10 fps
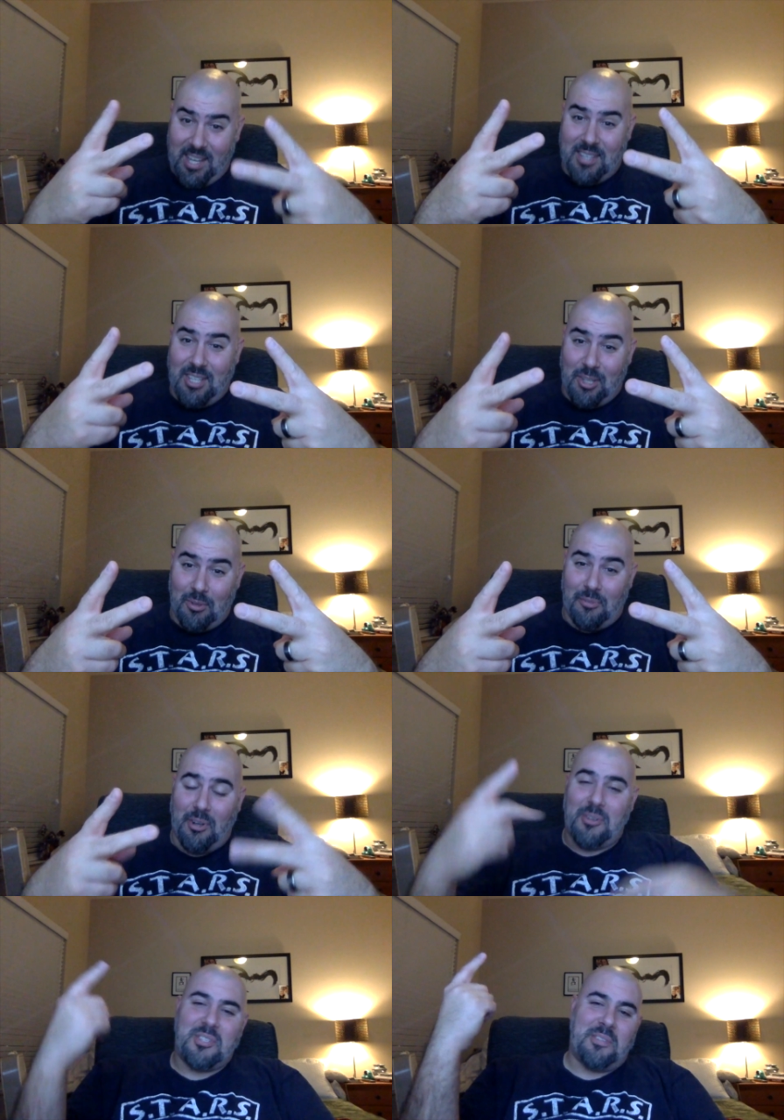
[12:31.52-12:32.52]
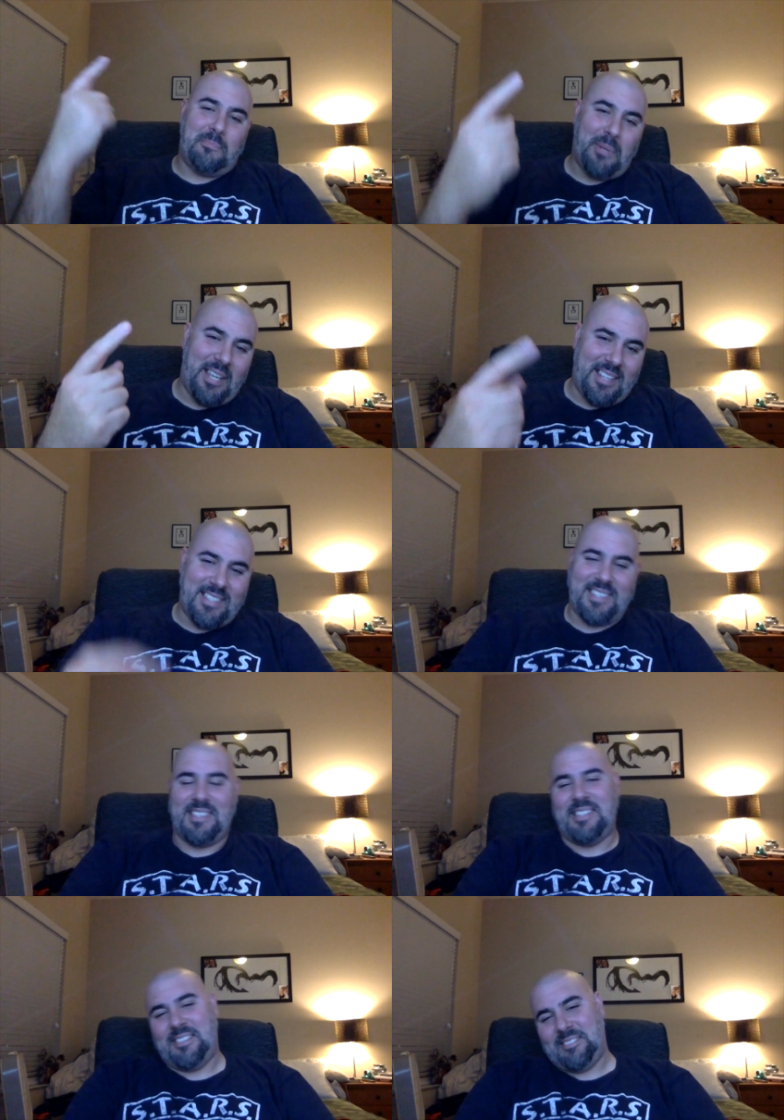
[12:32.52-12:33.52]
in the universe.
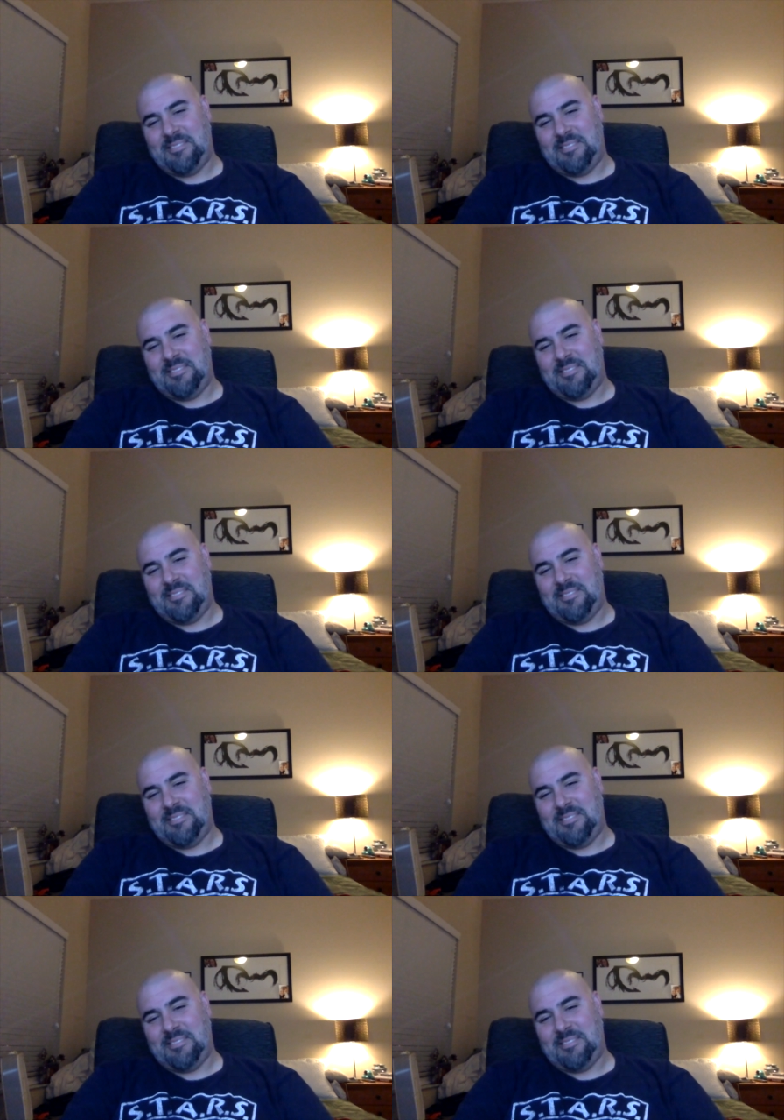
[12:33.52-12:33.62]
Peace.